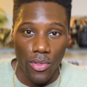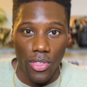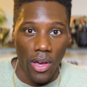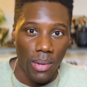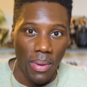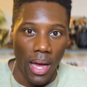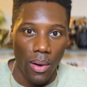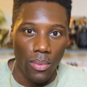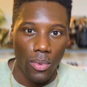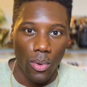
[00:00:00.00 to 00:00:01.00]
thought
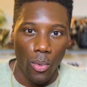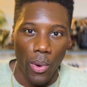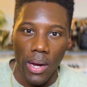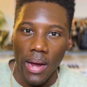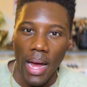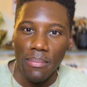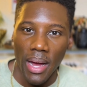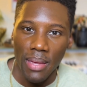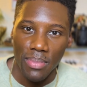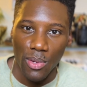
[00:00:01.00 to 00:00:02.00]
about where I
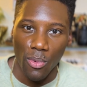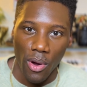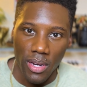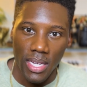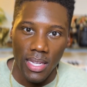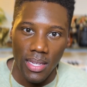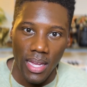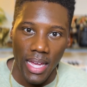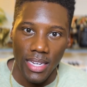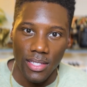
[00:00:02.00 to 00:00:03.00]
might be working
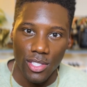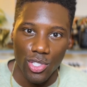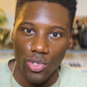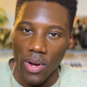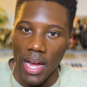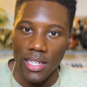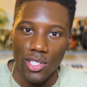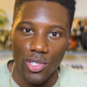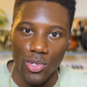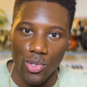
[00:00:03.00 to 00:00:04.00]
and tried
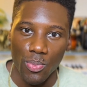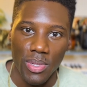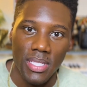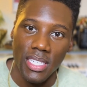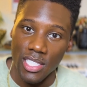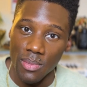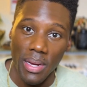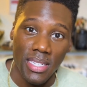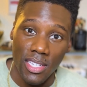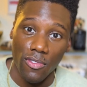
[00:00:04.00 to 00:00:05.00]
to position
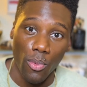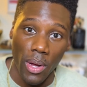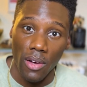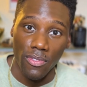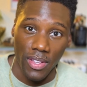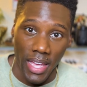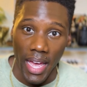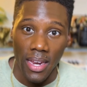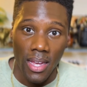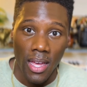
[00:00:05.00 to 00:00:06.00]
myself well for
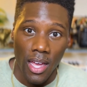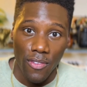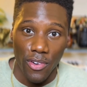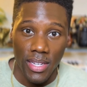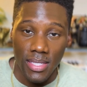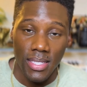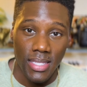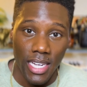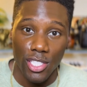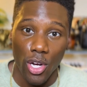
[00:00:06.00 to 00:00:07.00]
that. For instance,
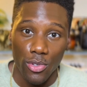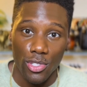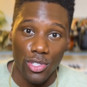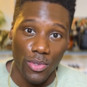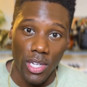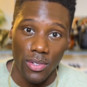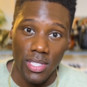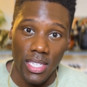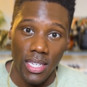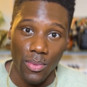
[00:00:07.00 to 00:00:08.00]
I chose Studio
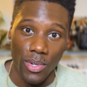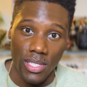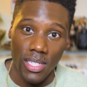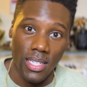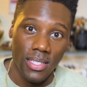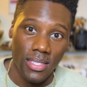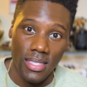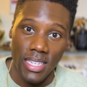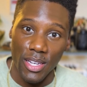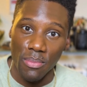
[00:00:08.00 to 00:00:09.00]
City, which is
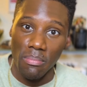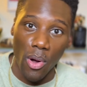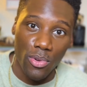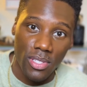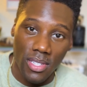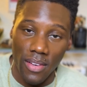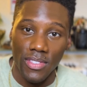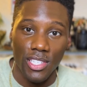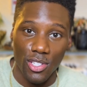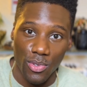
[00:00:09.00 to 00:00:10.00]
near most of
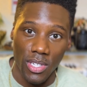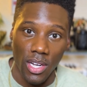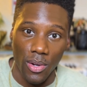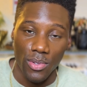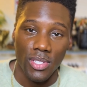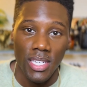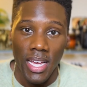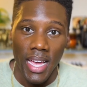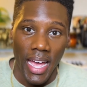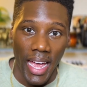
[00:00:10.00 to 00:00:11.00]
the studios,
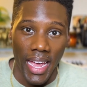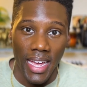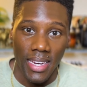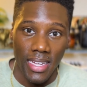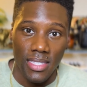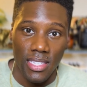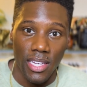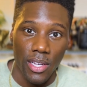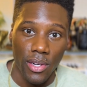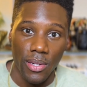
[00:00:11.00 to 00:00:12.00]
and it's
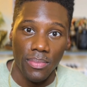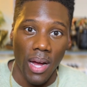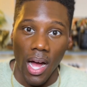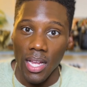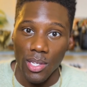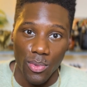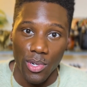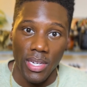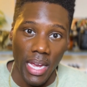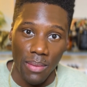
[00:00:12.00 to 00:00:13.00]
near
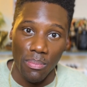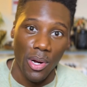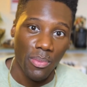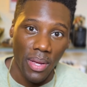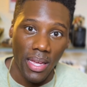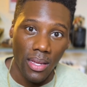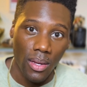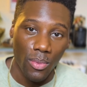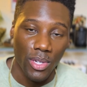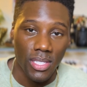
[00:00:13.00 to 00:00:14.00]
Hollywood and Burbank,
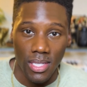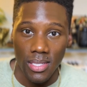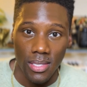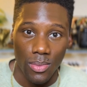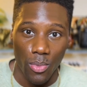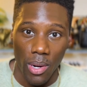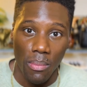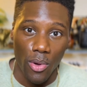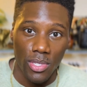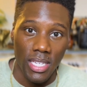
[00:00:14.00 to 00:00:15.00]
which is where
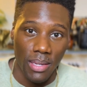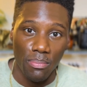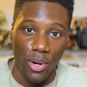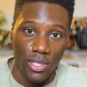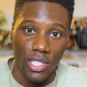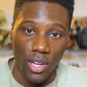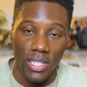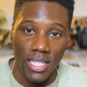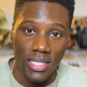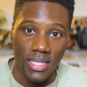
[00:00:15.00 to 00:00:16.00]
most in-person
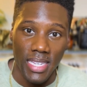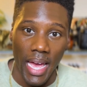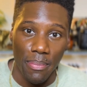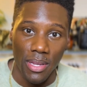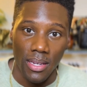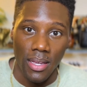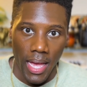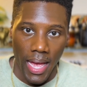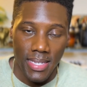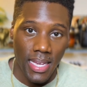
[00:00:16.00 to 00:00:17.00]
auditions happen.
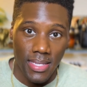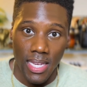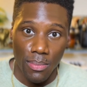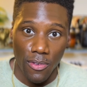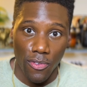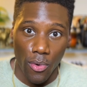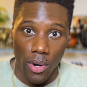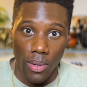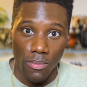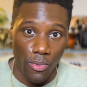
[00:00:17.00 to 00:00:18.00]
As I said
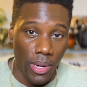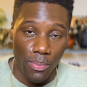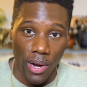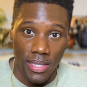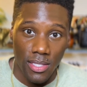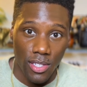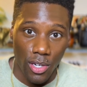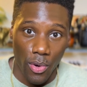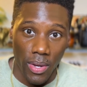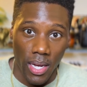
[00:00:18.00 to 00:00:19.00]
before, rent prices are
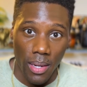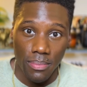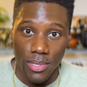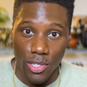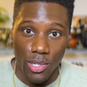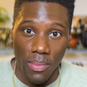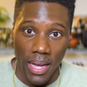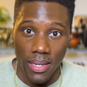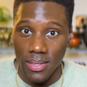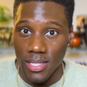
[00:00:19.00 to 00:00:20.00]
going up, so you
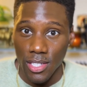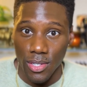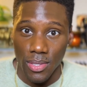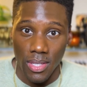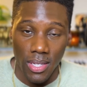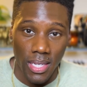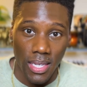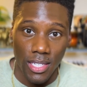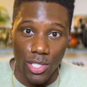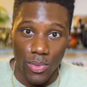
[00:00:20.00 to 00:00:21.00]
might consider
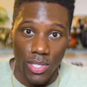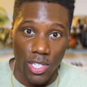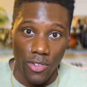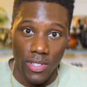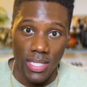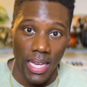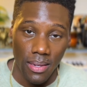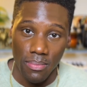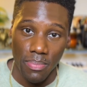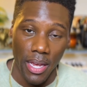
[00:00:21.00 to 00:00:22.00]
looking into a service
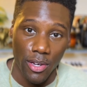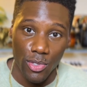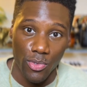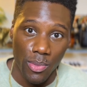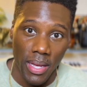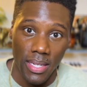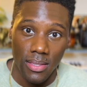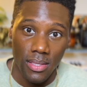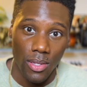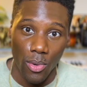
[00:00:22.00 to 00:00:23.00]
that pairs
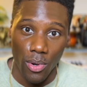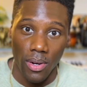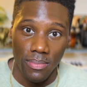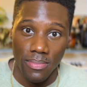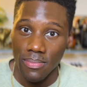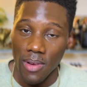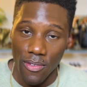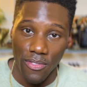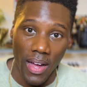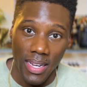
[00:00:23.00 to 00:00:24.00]
roommates or
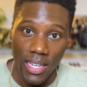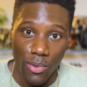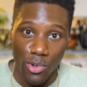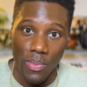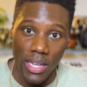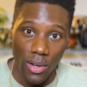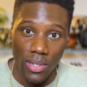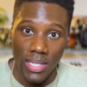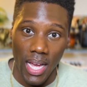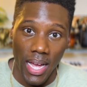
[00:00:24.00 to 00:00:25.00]
finding a roommate
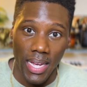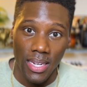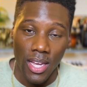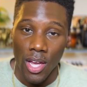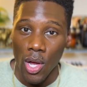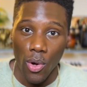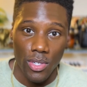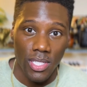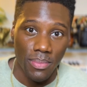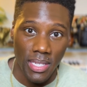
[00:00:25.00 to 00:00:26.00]
online or
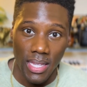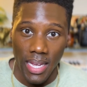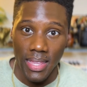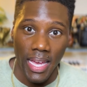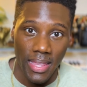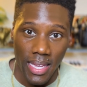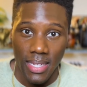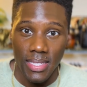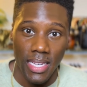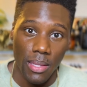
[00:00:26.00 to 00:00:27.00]
something like that that
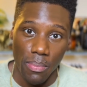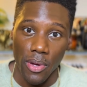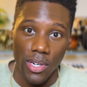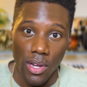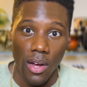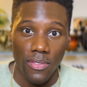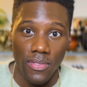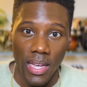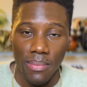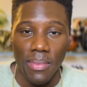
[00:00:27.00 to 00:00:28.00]
can take the burden off
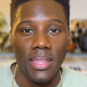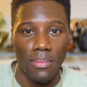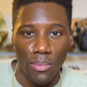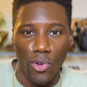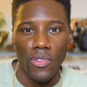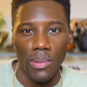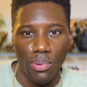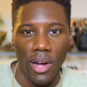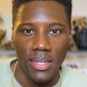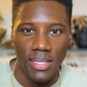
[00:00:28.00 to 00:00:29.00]
and the moving
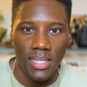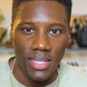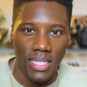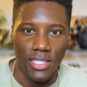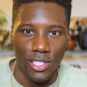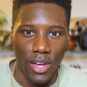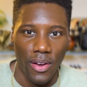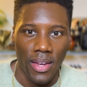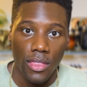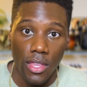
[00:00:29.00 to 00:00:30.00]
process easier.
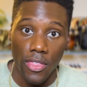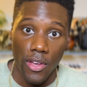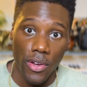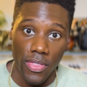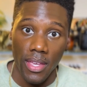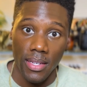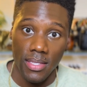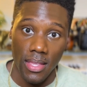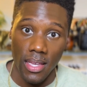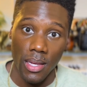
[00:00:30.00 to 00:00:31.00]
The third thing
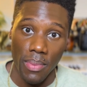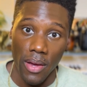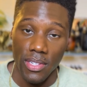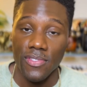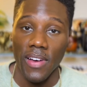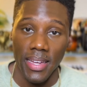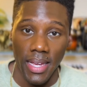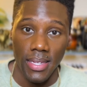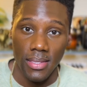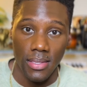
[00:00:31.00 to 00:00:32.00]
to think about is
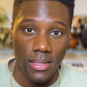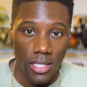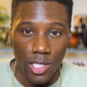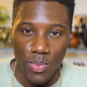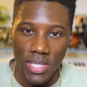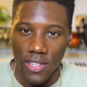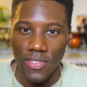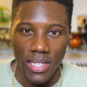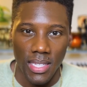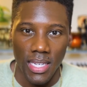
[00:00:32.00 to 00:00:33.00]
finances,
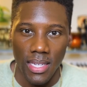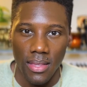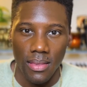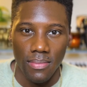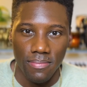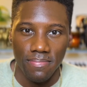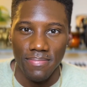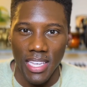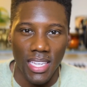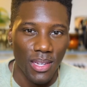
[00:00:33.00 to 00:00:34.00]
specifically
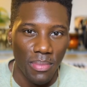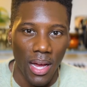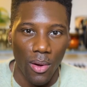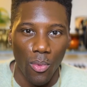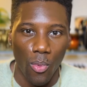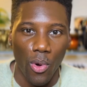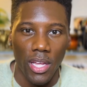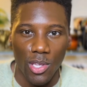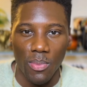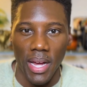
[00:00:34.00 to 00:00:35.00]
thinking about what
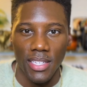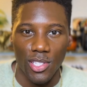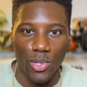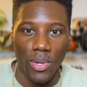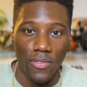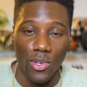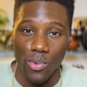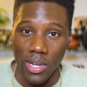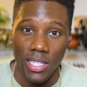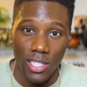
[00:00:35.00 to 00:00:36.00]
you might do if you
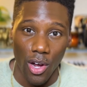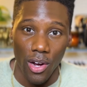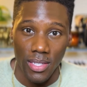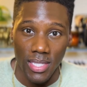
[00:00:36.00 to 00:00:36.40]
run into hard